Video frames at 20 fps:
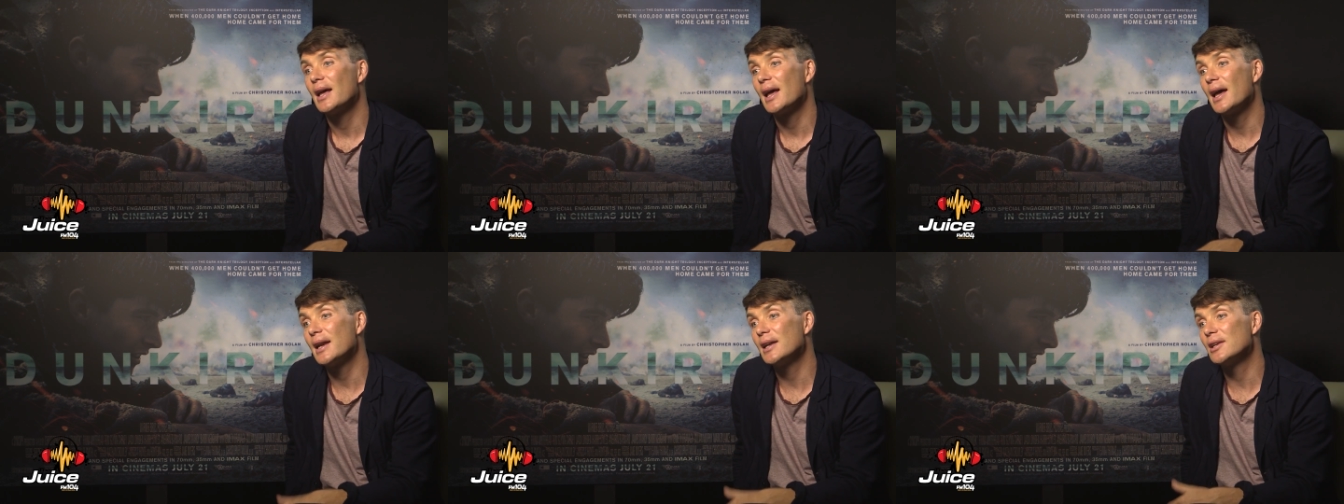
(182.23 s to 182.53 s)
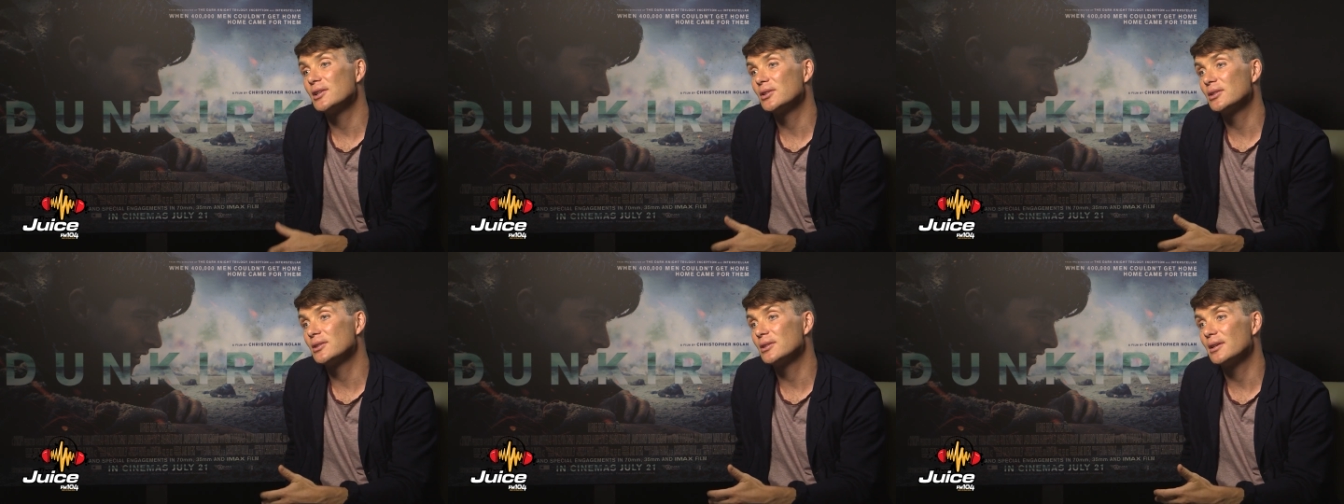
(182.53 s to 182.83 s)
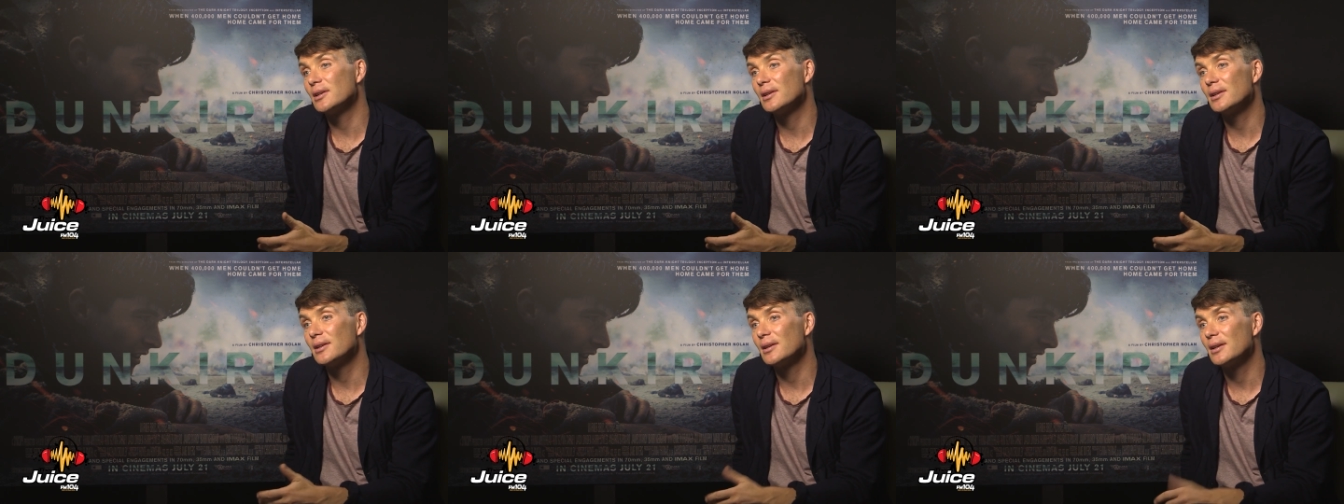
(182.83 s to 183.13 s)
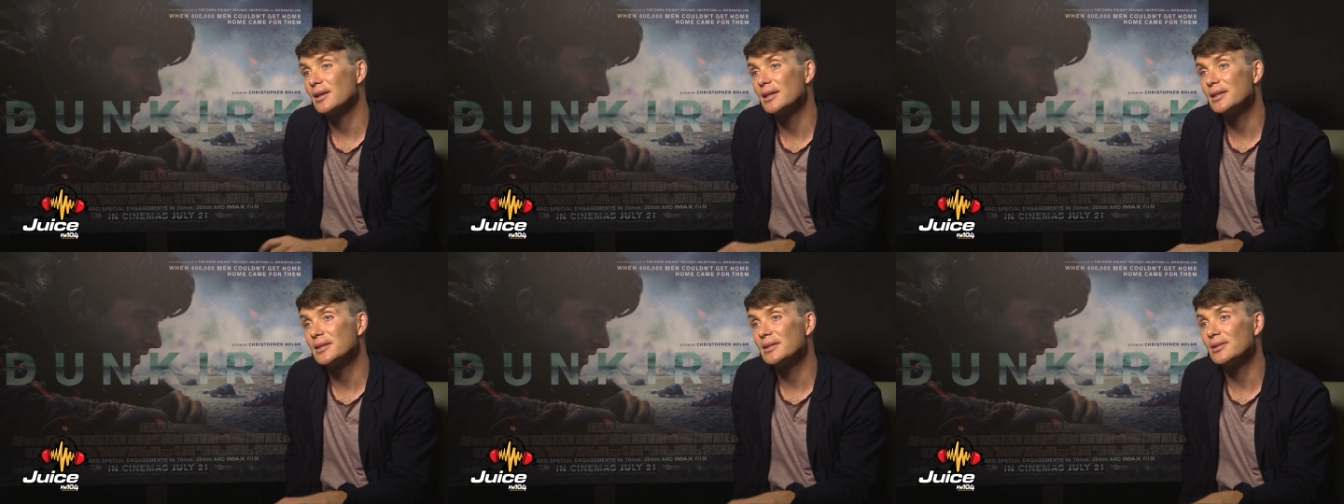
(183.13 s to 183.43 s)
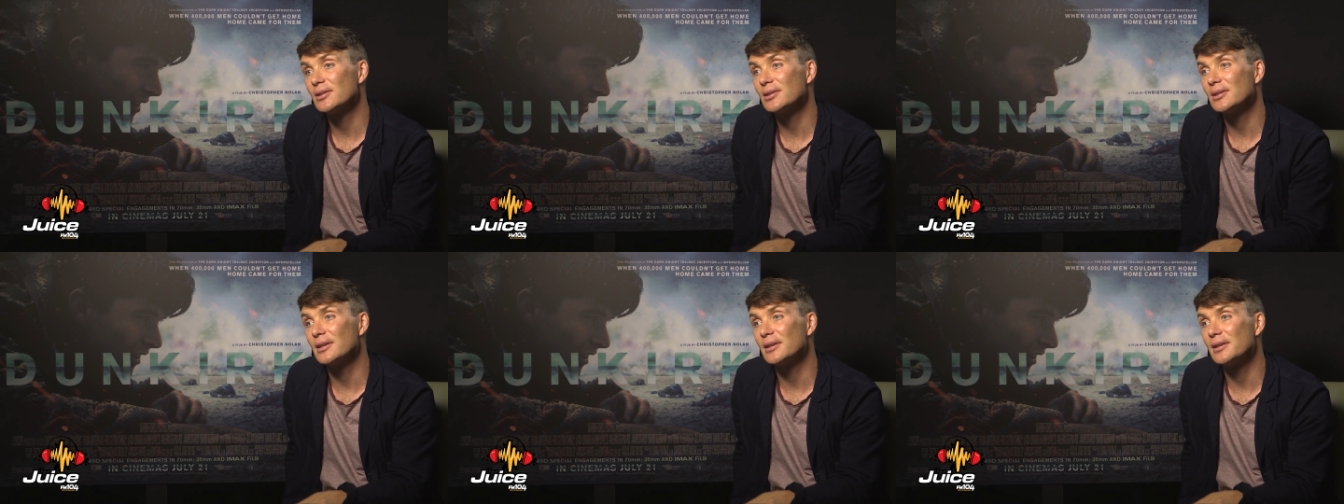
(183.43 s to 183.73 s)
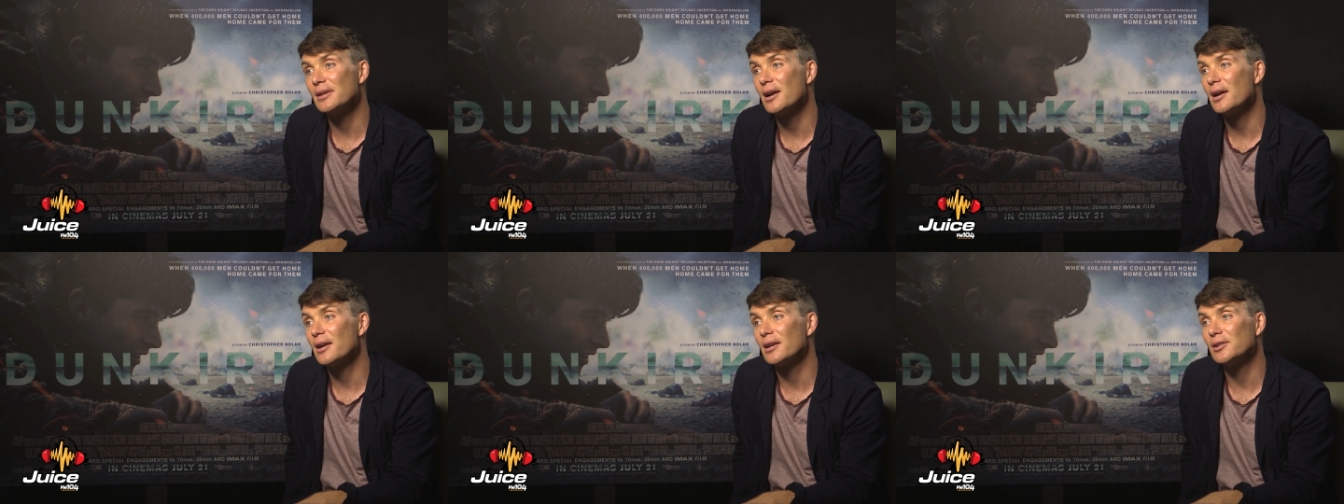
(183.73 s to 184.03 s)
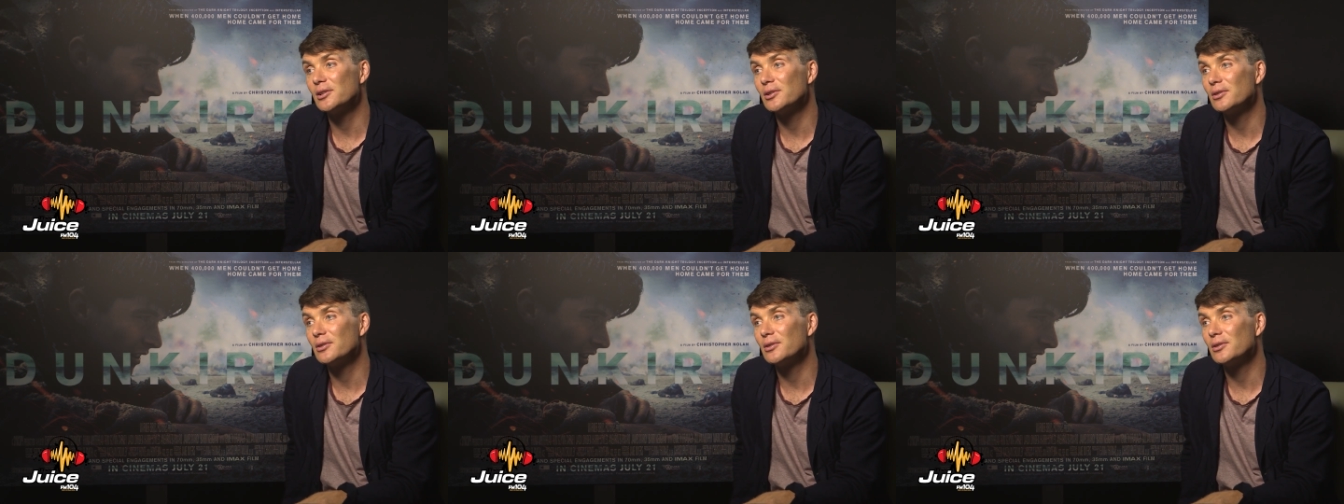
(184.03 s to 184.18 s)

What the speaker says: and he's just a darling